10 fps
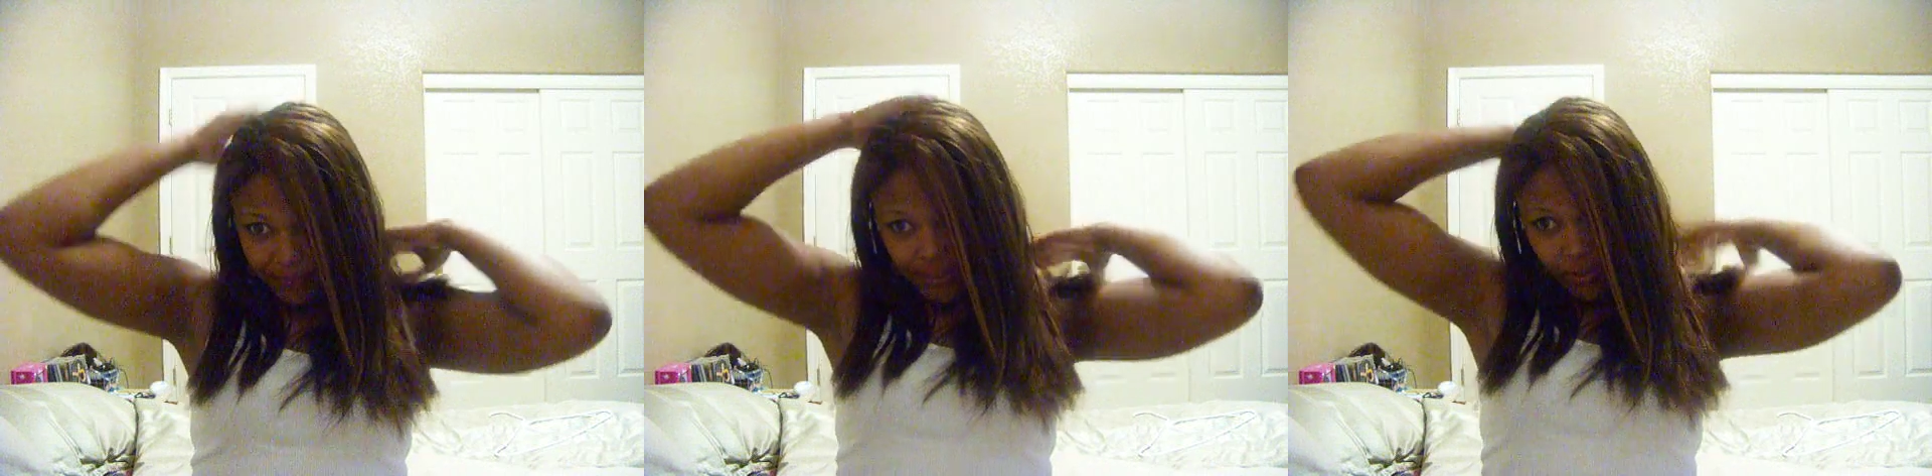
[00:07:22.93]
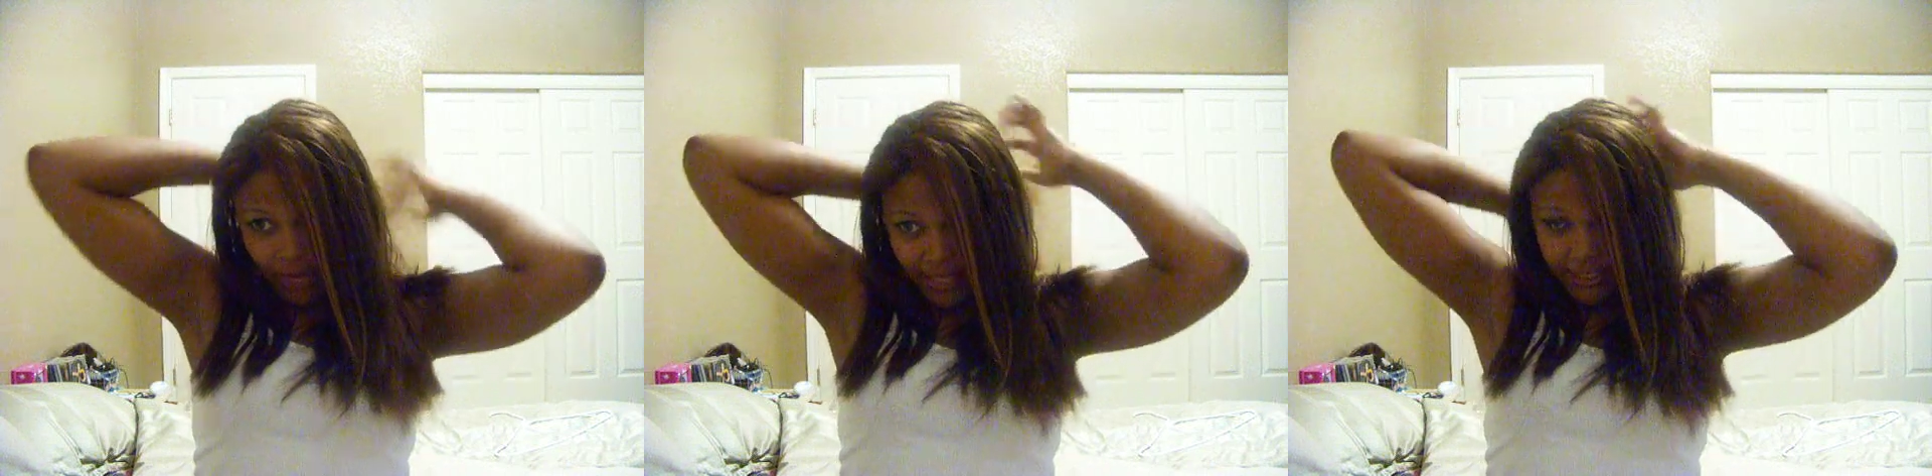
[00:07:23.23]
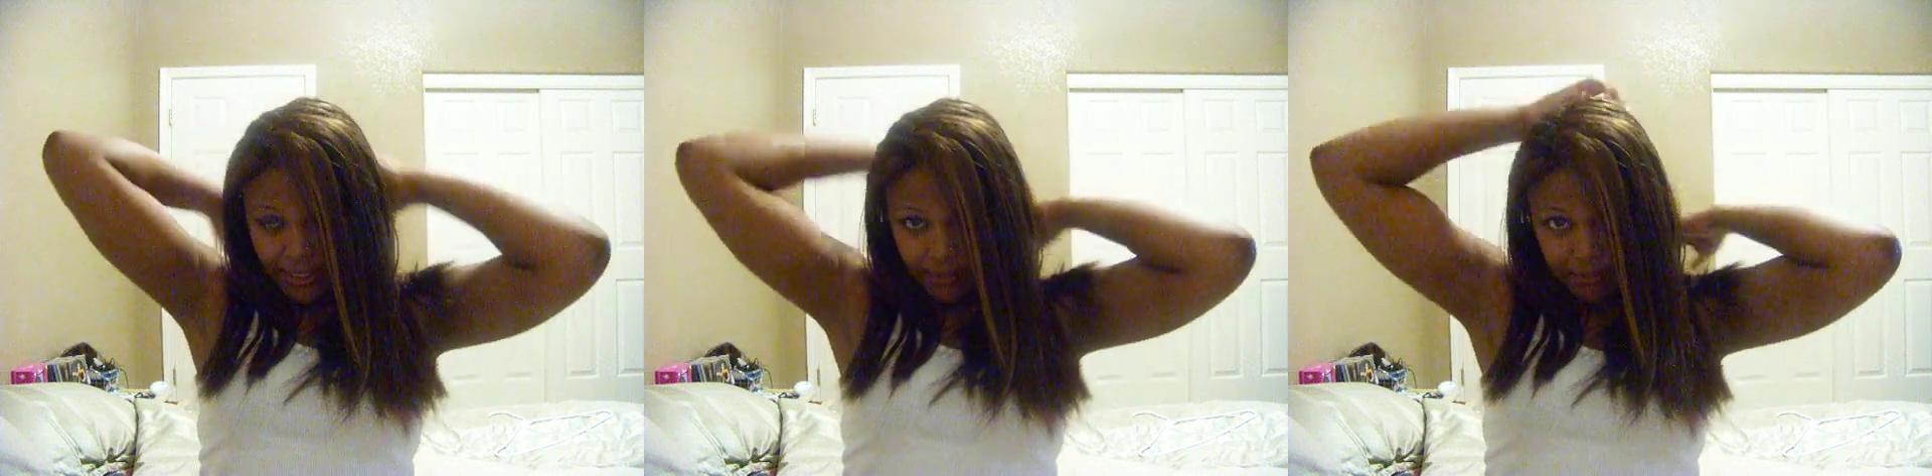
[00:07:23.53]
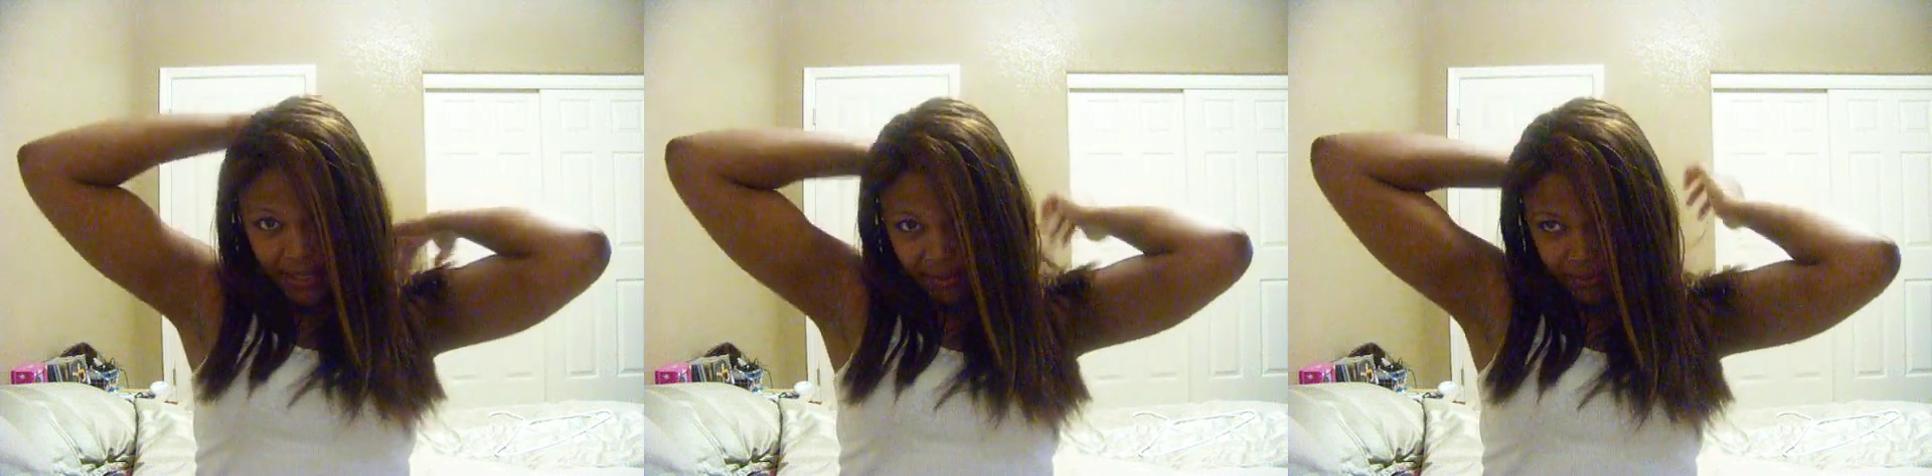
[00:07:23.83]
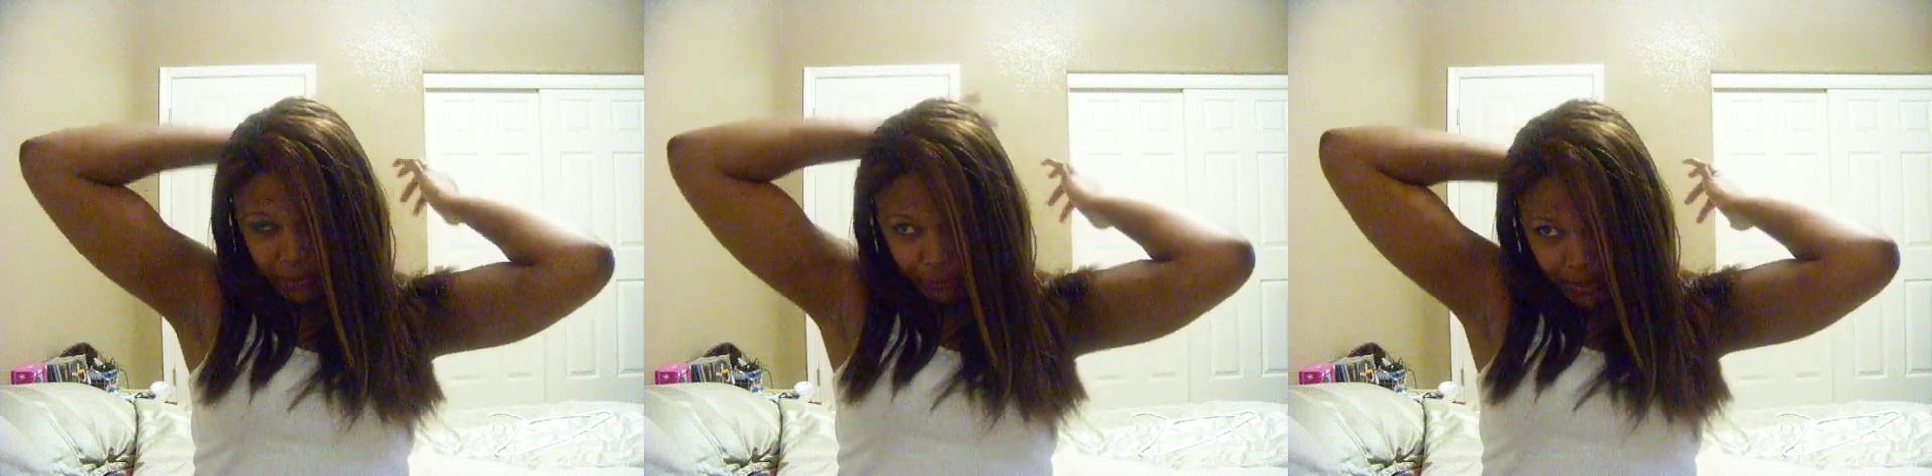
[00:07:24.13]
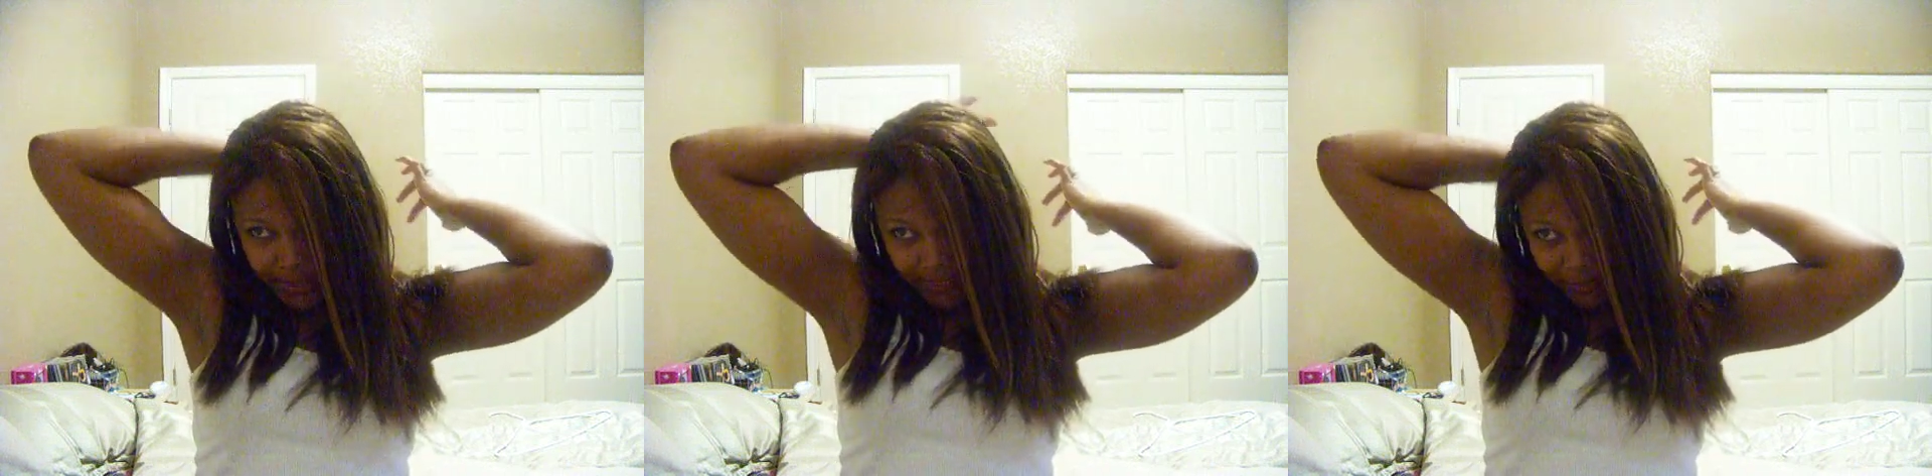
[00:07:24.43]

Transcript: It's gonna actually look better when you get it,